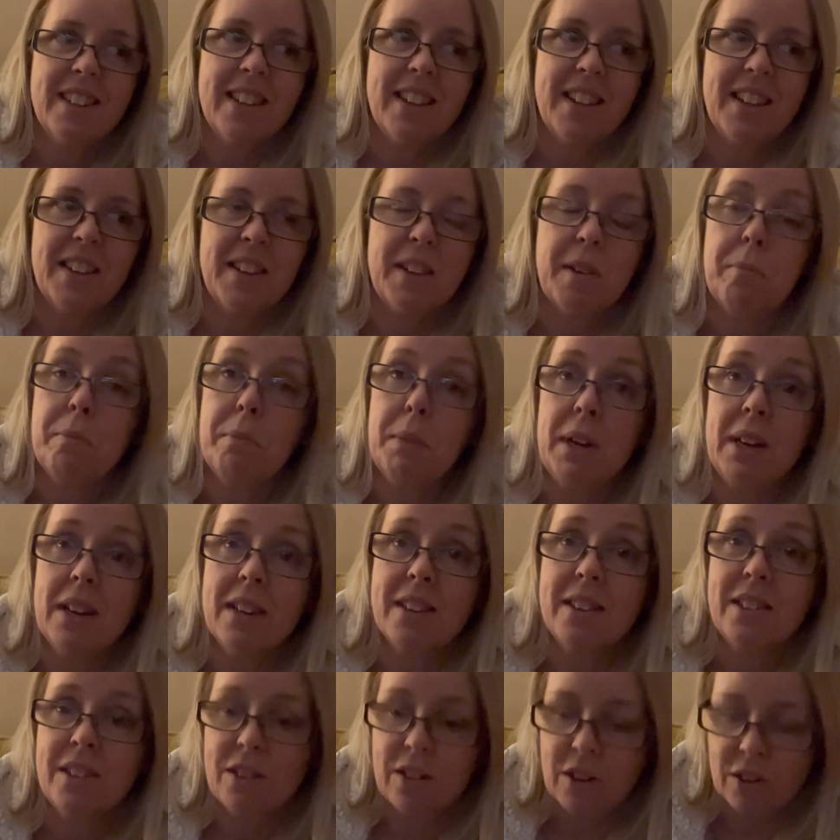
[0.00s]
uh, milk
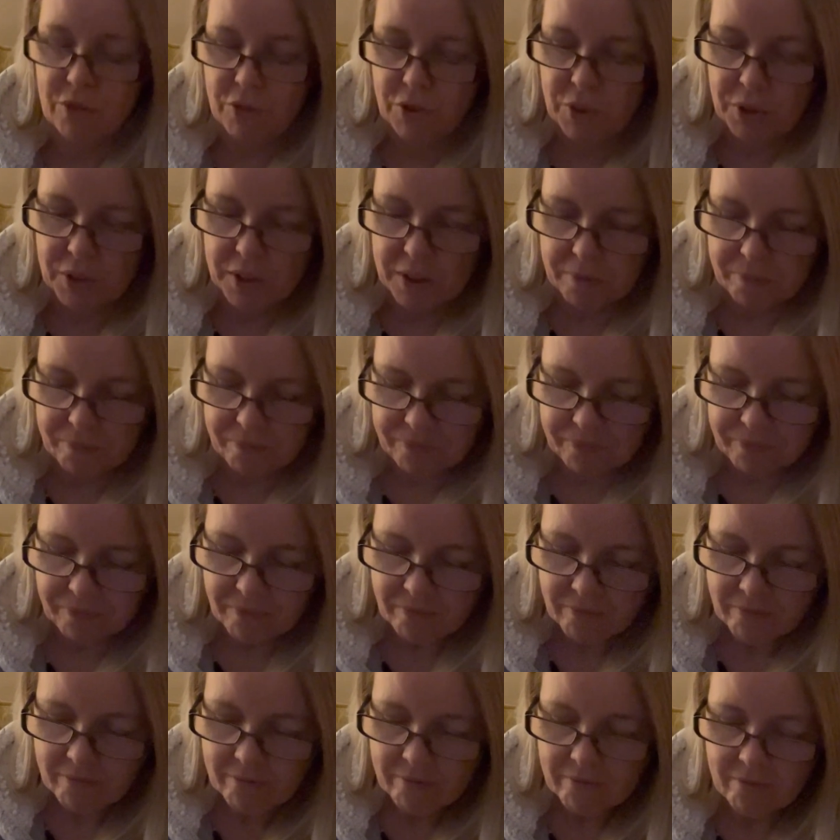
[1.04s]
and dog food
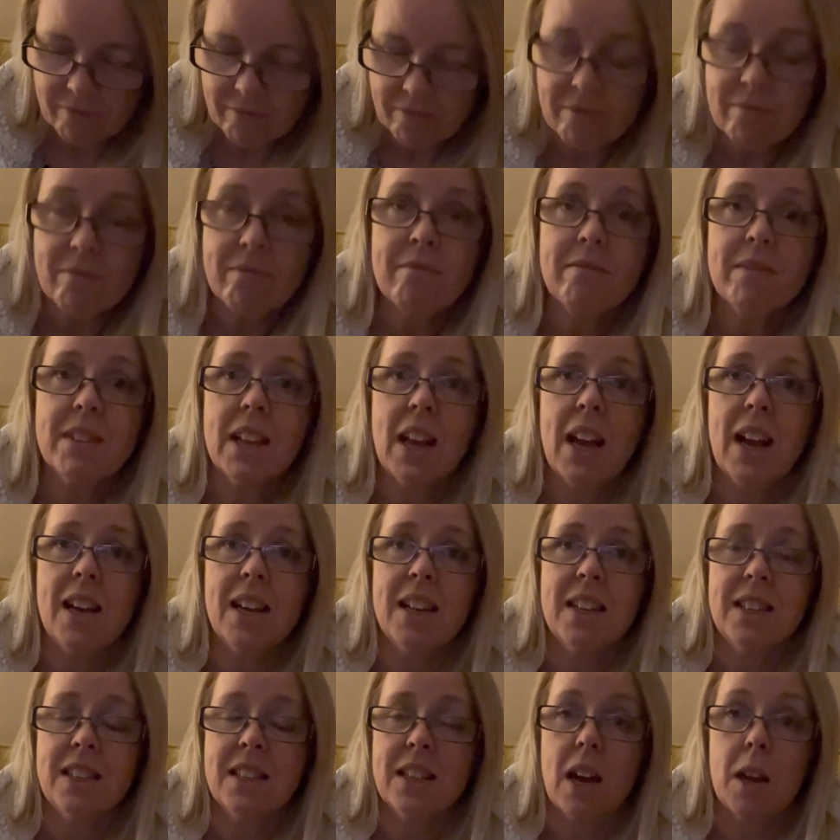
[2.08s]

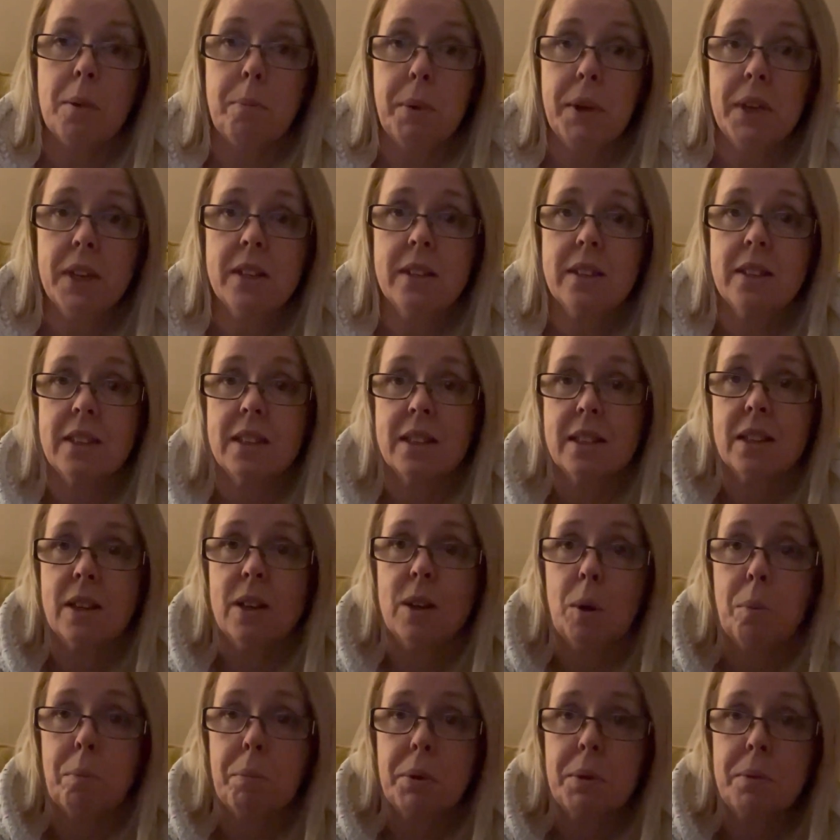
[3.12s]
and i picked this
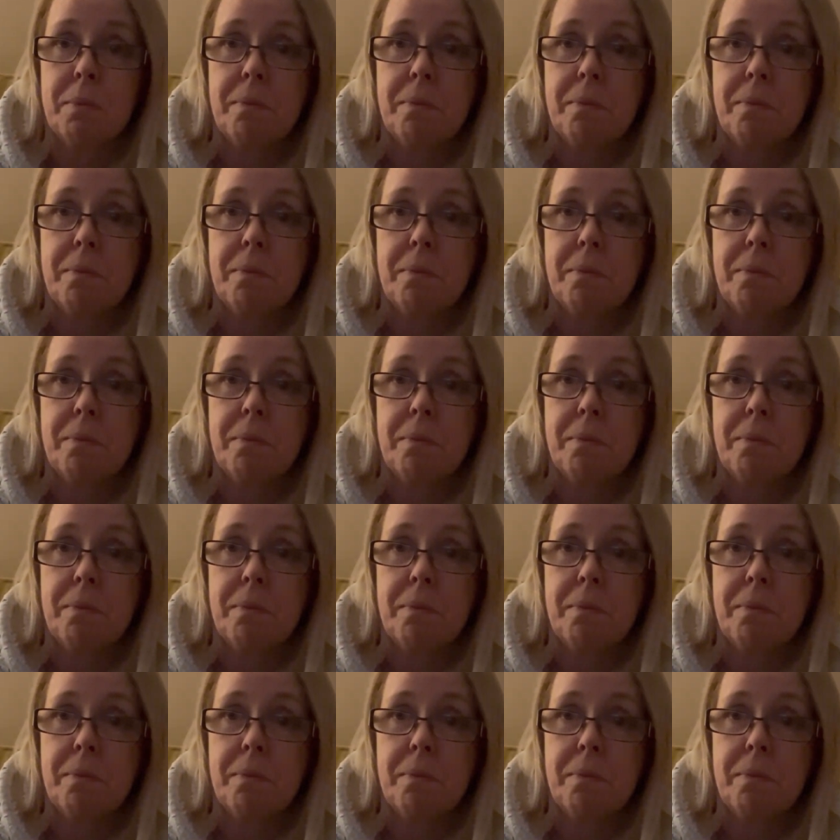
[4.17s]
up